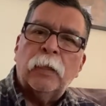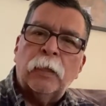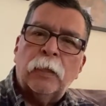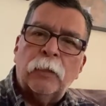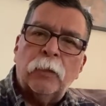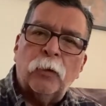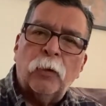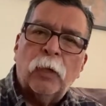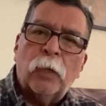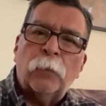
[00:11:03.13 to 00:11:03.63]

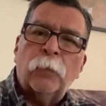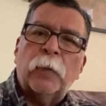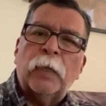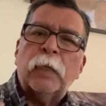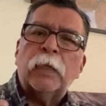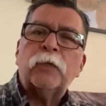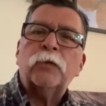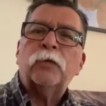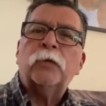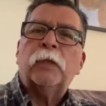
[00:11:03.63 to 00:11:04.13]
You are
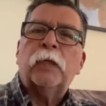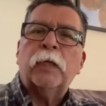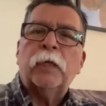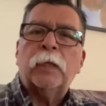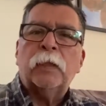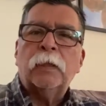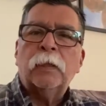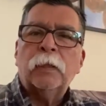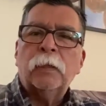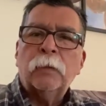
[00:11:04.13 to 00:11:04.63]
blessed
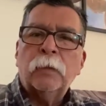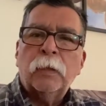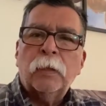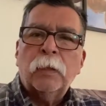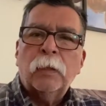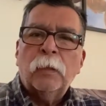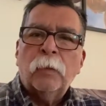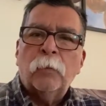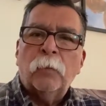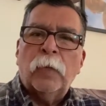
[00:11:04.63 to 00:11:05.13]
today.
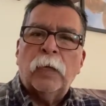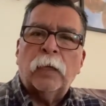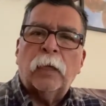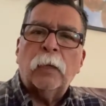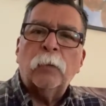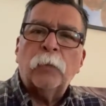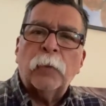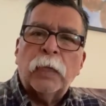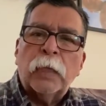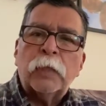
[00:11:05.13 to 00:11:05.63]
May
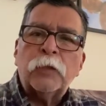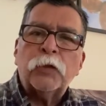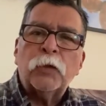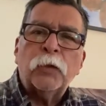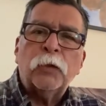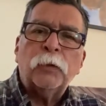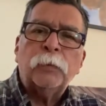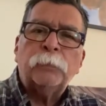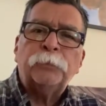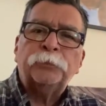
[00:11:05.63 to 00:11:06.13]
God bless
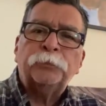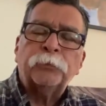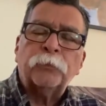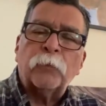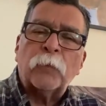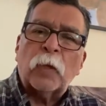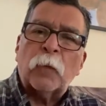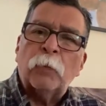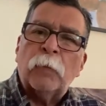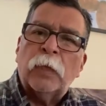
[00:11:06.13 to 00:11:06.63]
you.
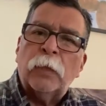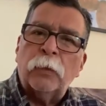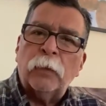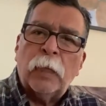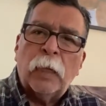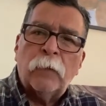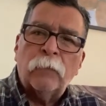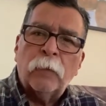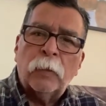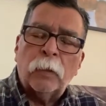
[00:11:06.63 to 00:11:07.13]
May you
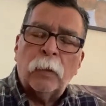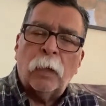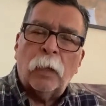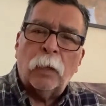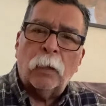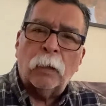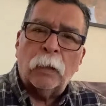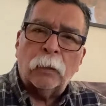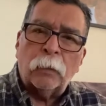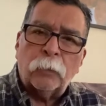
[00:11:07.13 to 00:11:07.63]
have
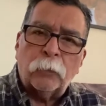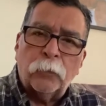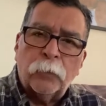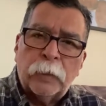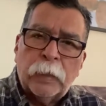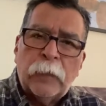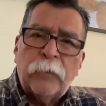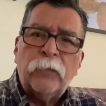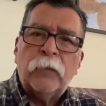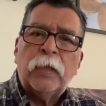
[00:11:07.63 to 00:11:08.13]
a
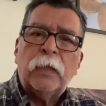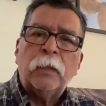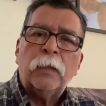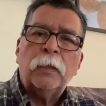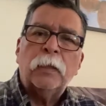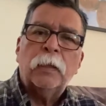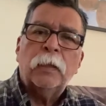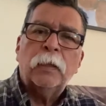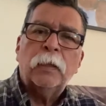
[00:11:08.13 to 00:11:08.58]
good evening.